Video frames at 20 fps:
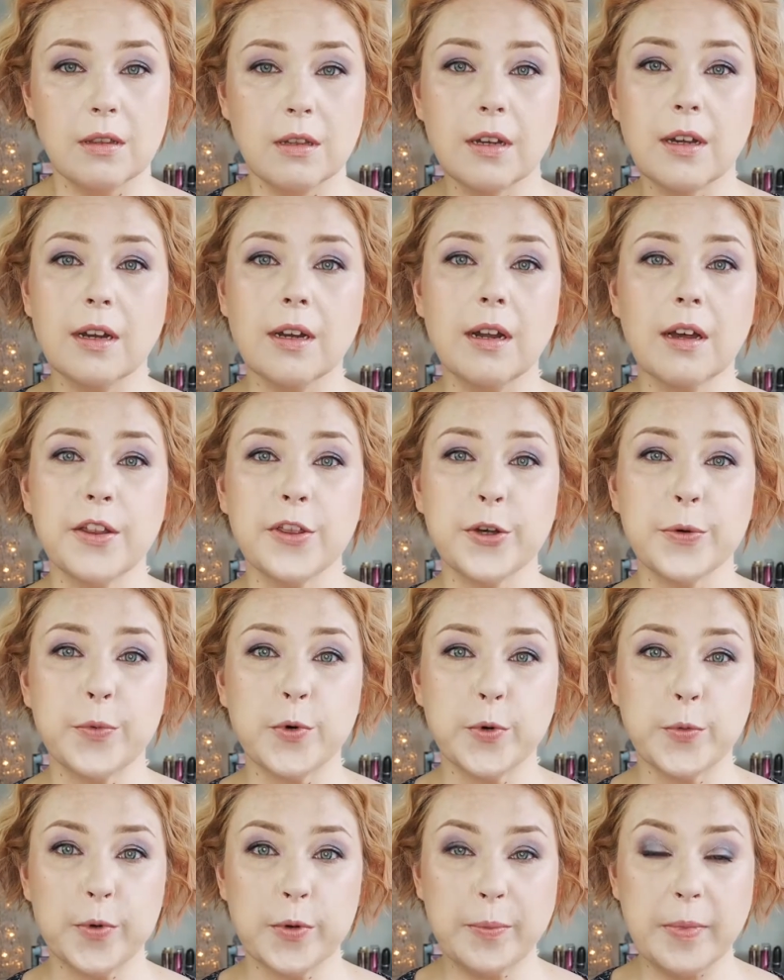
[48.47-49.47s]
another
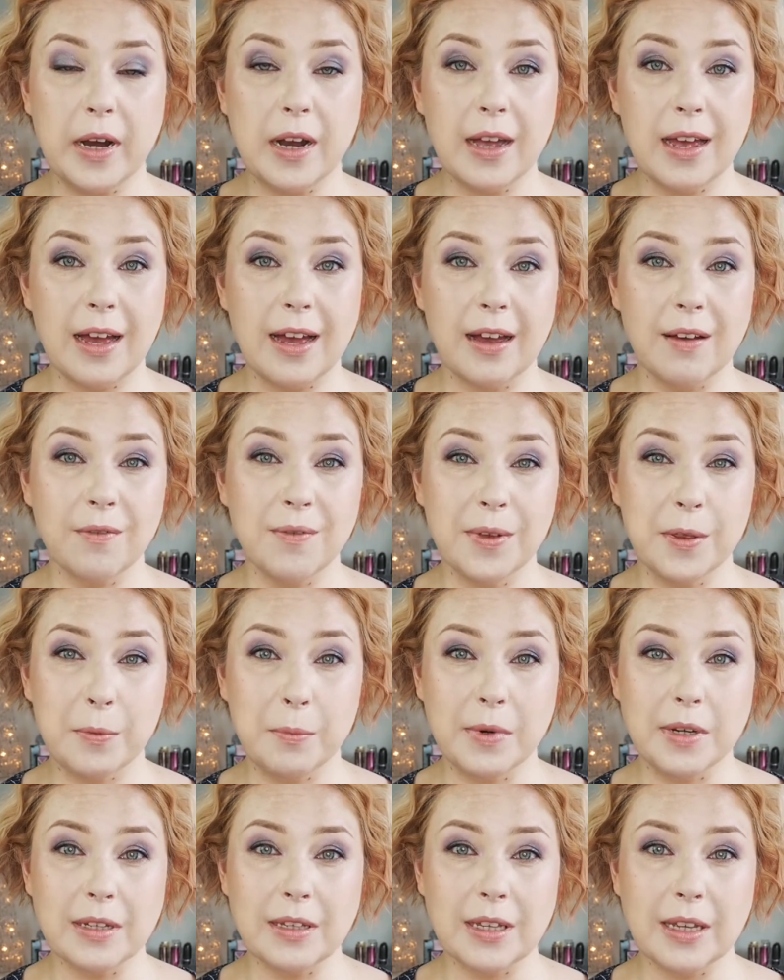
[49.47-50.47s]
problem I have with
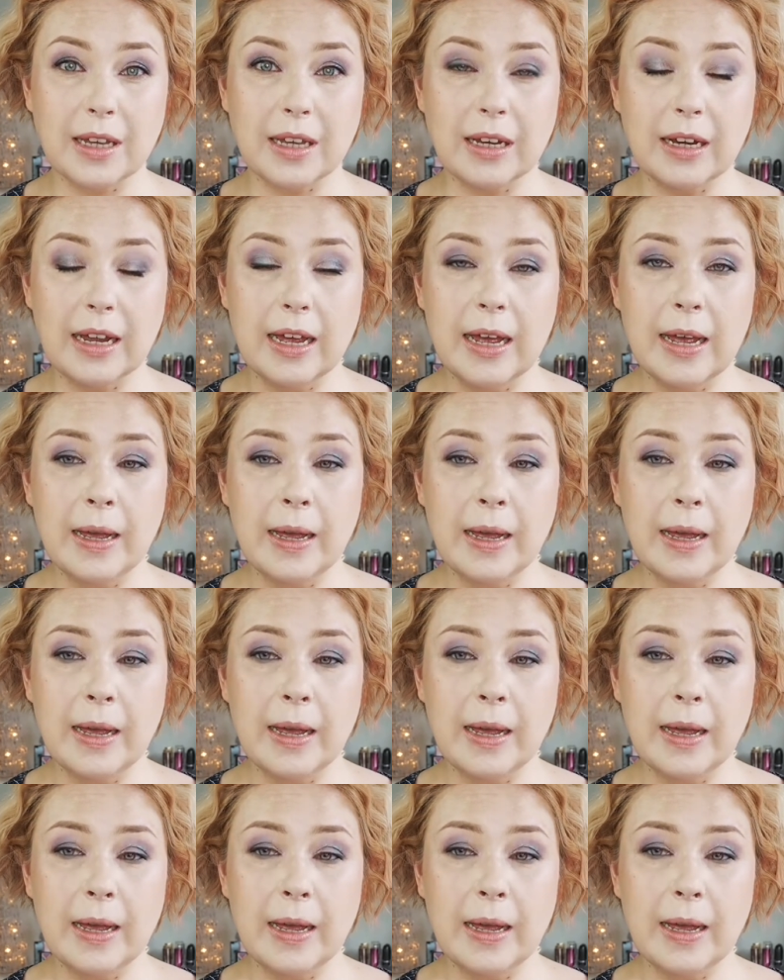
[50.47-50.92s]
my skin.